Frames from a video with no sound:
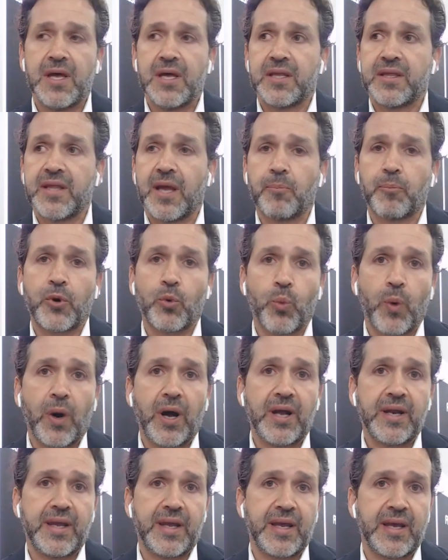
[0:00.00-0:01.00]
Number
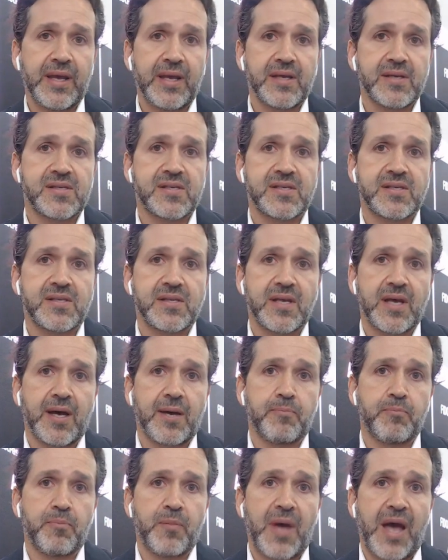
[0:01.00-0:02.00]
one is
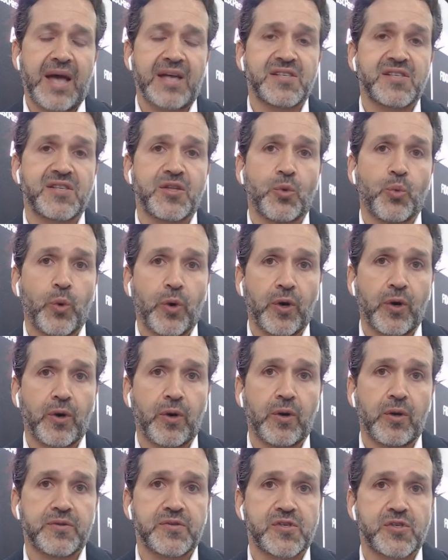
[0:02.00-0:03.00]
as the
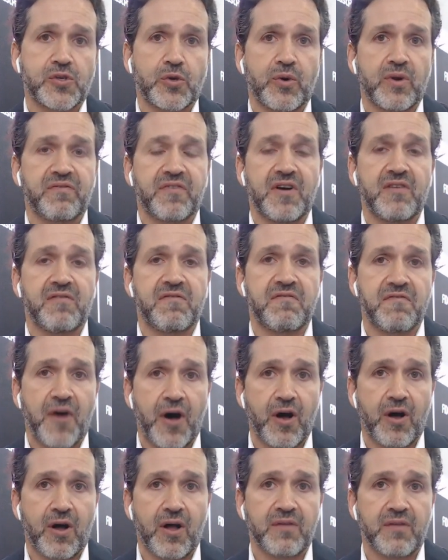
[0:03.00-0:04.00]
world sort of
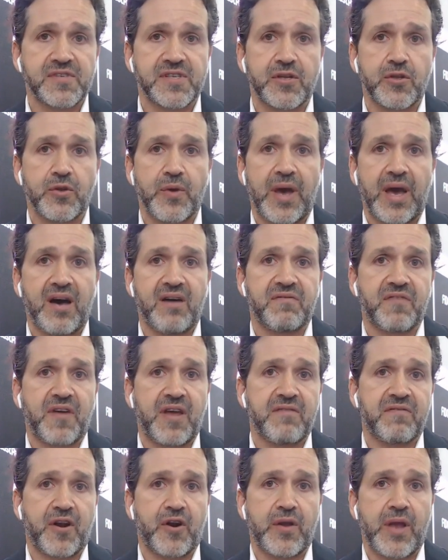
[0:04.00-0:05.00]
evolves and you have
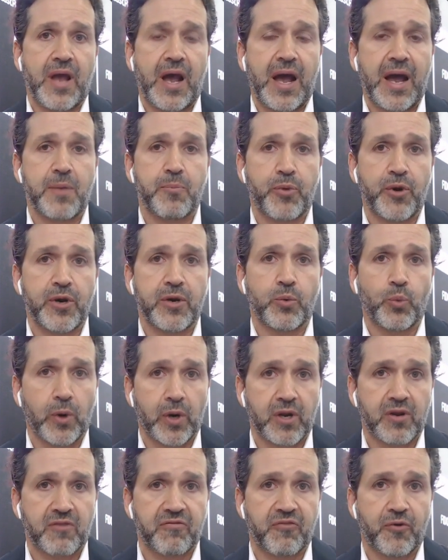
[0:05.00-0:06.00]
a very hybrid
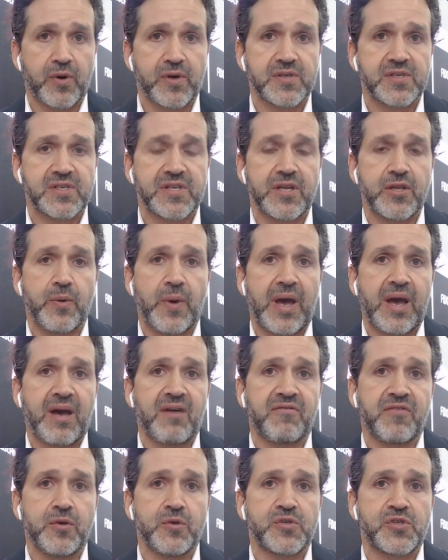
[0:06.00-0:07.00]
workforce and you
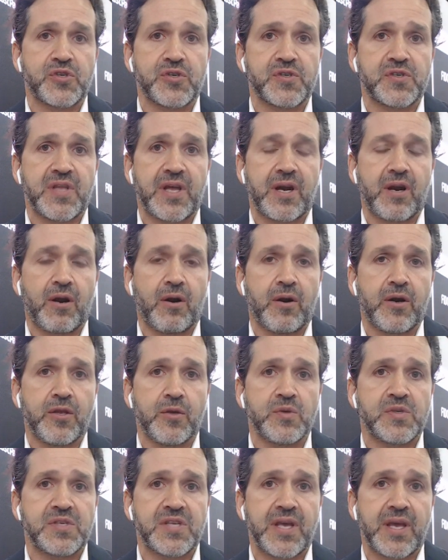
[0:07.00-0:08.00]
have users that are
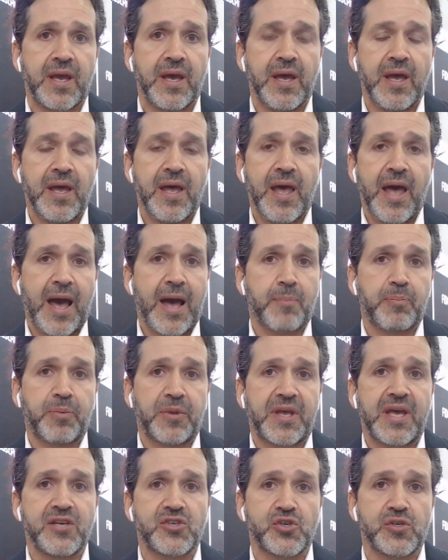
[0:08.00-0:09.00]
using
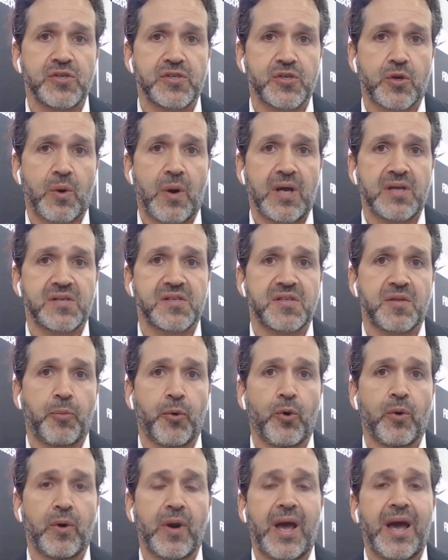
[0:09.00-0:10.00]
applications across the
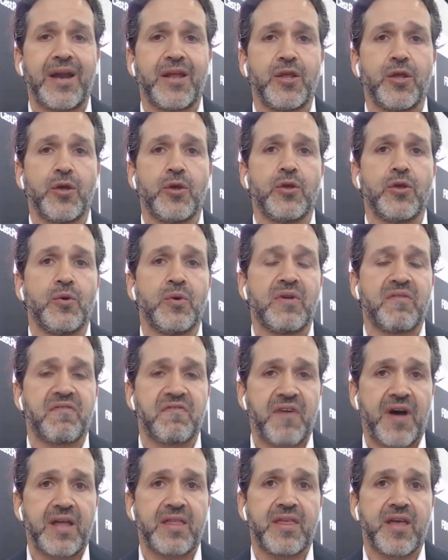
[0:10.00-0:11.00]
board, how do you
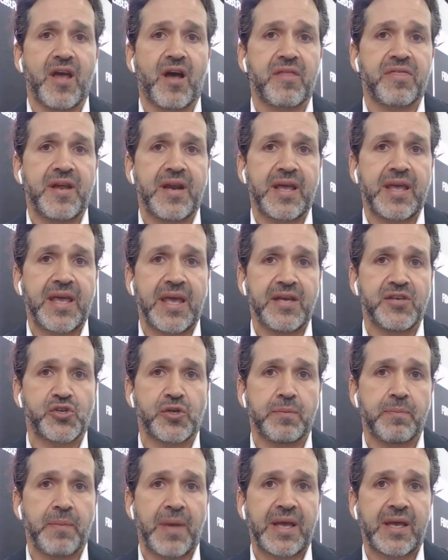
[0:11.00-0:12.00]
unify the
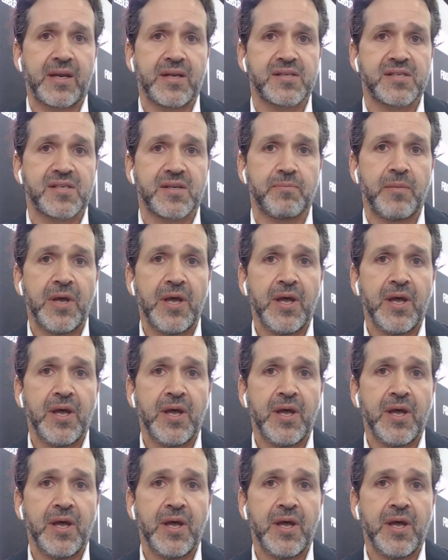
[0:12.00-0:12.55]
authentication mechanism?